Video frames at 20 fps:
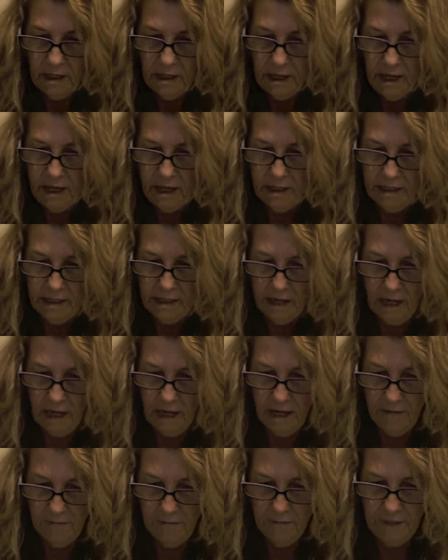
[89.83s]
and
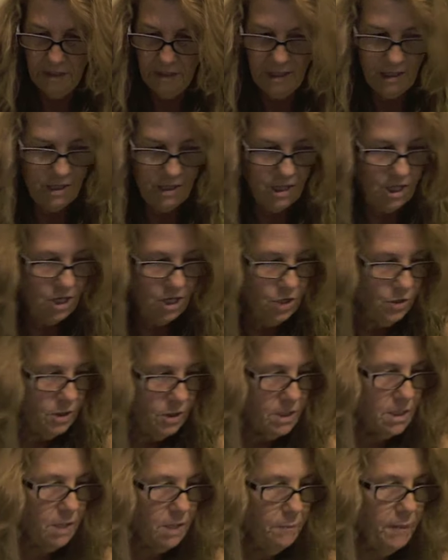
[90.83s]
um, it's the
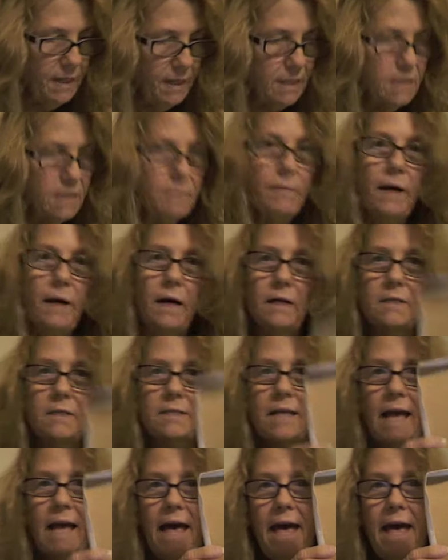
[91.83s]
cutest little pizza box